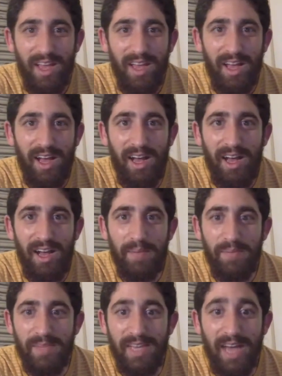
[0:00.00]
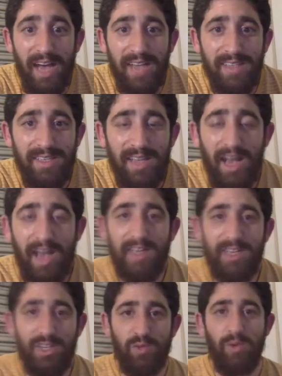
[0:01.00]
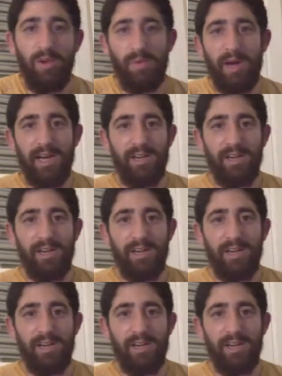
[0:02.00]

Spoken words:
Guys, I just want to remind